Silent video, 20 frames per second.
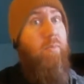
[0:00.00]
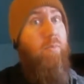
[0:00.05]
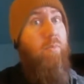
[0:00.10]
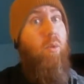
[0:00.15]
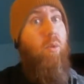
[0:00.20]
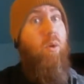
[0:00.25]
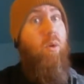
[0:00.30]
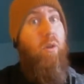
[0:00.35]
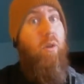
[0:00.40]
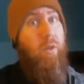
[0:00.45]

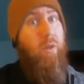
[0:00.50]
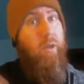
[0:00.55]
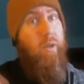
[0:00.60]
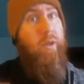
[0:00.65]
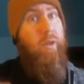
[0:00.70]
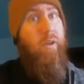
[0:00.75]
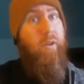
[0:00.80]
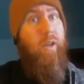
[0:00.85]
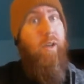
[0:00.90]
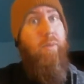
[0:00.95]
more
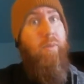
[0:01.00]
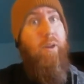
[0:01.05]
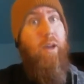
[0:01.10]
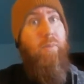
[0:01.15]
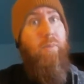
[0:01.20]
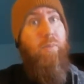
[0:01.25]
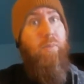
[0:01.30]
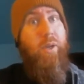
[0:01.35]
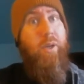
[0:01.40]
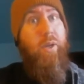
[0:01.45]
coming
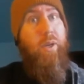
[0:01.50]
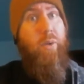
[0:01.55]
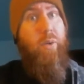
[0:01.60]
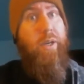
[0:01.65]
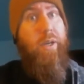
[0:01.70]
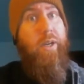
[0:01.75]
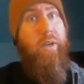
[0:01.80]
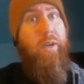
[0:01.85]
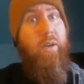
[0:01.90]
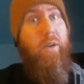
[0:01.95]
up pretty
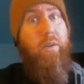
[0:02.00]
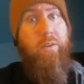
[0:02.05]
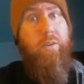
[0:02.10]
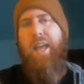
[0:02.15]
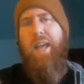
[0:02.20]
quick here.